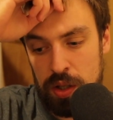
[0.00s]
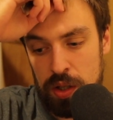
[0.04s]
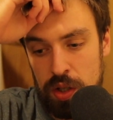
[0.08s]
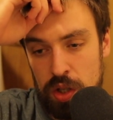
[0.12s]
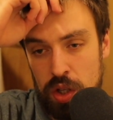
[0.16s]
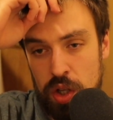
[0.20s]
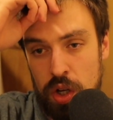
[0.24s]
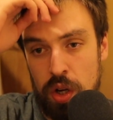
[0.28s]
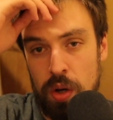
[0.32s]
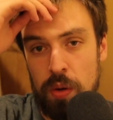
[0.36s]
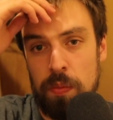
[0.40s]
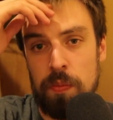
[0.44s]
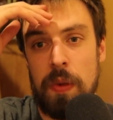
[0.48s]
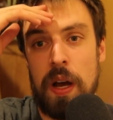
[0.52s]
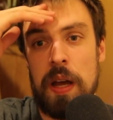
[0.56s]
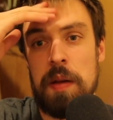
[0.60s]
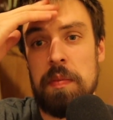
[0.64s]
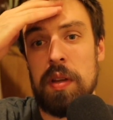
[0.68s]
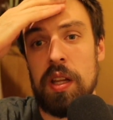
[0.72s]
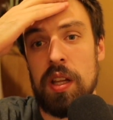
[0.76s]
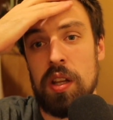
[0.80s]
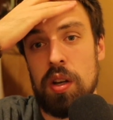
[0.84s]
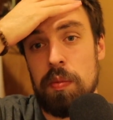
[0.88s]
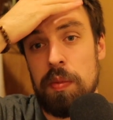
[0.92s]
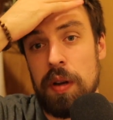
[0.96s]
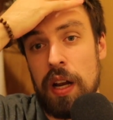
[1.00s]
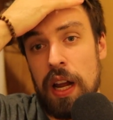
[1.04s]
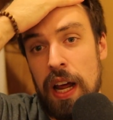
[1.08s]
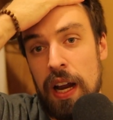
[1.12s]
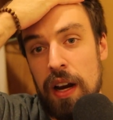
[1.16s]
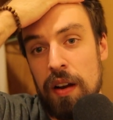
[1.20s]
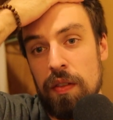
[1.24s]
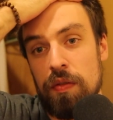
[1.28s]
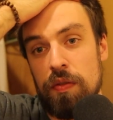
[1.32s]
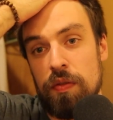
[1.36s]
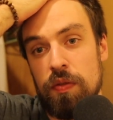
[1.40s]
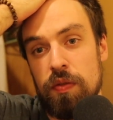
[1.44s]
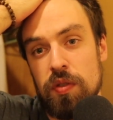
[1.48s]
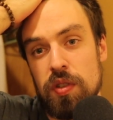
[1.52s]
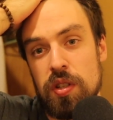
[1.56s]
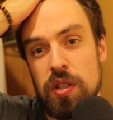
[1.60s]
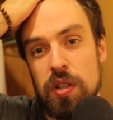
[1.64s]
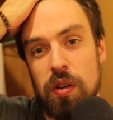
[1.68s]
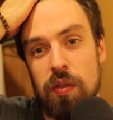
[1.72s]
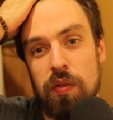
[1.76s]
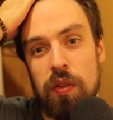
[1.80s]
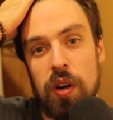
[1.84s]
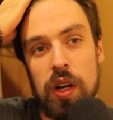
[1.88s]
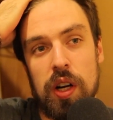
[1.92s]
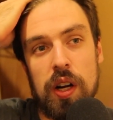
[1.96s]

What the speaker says: might be a little bit out of some of our